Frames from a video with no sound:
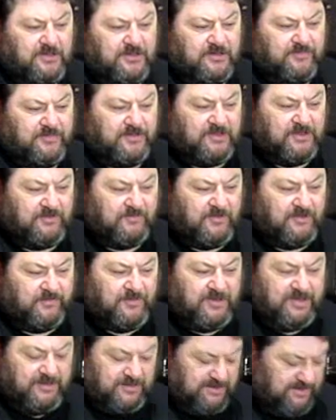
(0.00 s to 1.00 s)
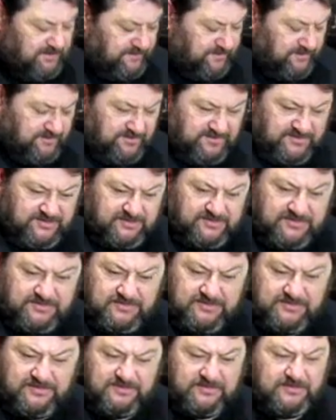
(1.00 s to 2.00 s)
but that won't make any difference
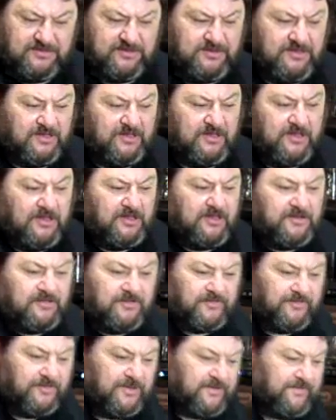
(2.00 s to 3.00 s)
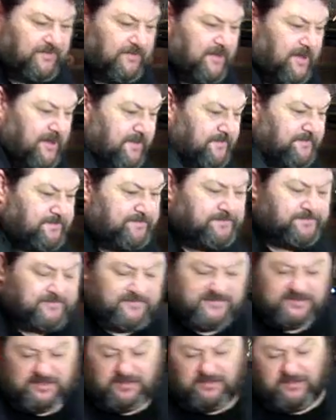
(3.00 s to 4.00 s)
to the refrac.
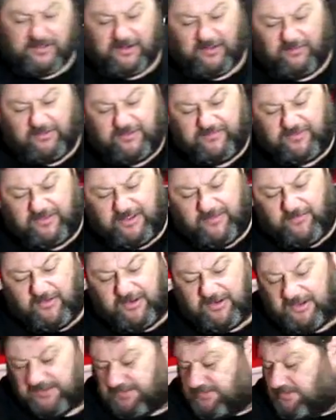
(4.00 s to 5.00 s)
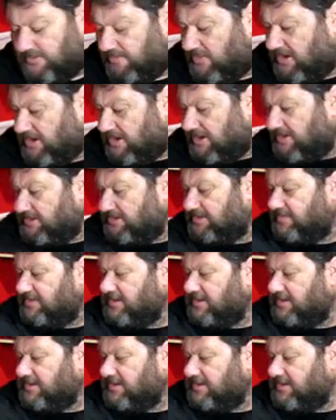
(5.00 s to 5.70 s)
So I'm going to leave it there. I'm not going to, I'm not going to